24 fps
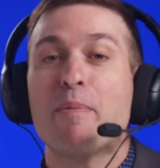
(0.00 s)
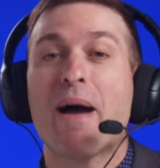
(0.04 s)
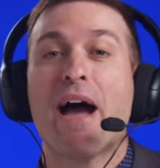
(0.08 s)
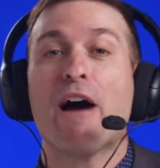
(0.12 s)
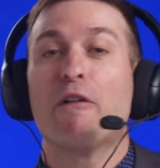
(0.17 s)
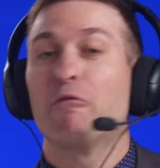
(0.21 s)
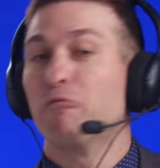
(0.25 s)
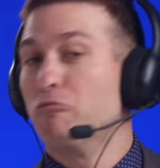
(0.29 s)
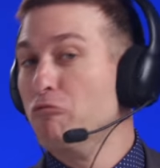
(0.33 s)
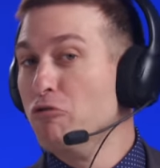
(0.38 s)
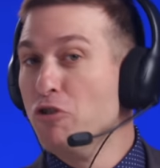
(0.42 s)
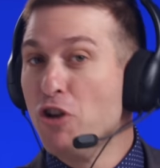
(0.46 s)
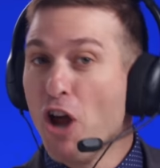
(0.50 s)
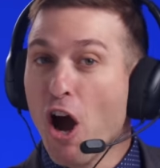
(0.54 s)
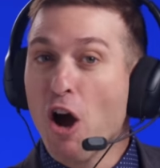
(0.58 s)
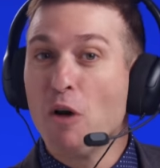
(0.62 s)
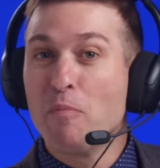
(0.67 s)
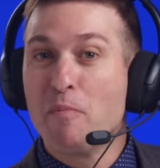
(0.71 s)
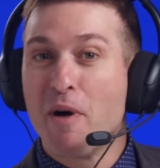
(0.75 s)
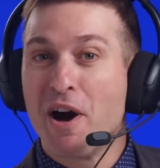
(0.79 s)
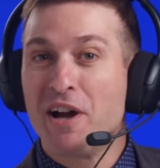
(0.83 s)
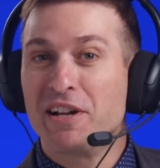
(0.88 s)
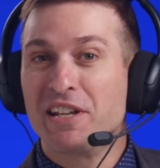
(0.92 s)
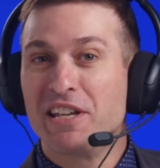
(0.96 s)
about no
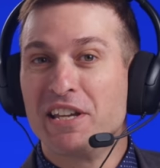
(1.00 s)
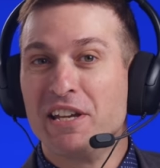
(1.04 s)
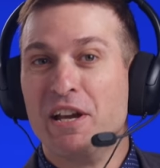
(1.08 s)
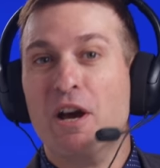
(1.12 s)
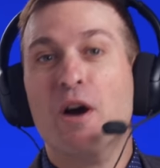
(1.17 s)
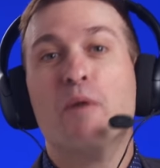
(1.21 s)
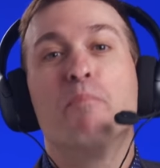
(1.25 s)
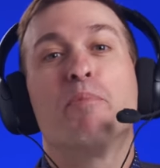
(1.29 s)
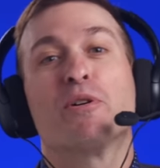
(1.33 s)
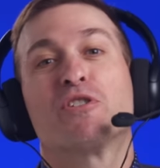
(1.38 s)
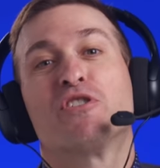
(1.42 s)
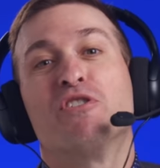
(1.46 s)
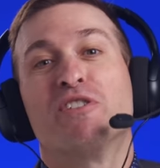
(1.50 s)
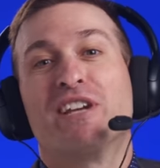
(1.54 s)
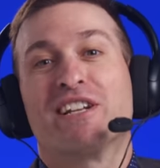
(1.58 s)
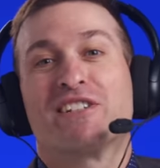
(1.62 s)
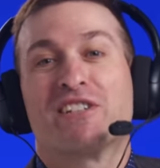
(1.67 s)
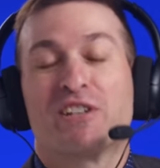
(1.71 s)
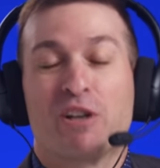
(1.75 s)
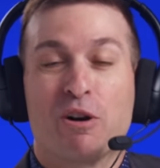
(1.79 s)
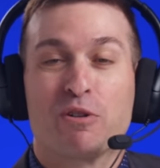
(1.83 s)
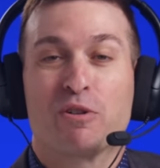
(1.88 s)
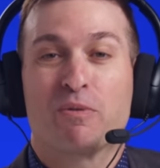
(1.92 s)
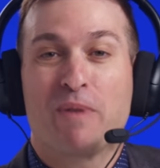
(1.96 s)
money, but you get
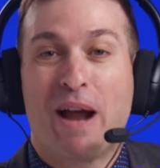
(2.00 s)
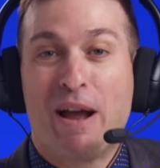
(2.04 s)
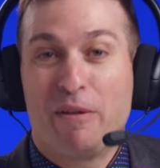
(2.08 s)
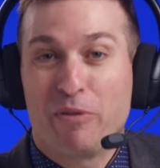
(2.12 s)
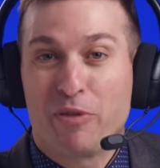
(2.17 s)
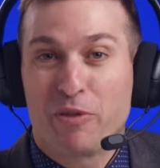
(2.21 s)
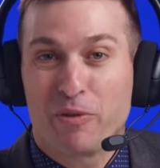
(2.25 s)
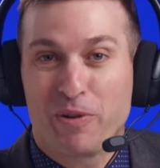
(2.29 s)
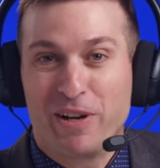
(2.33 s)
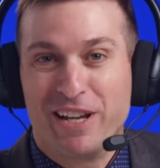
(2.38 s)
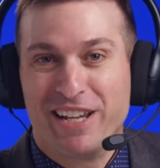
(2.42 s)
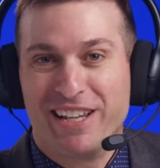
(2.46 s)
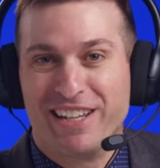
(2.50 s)
to go to round three?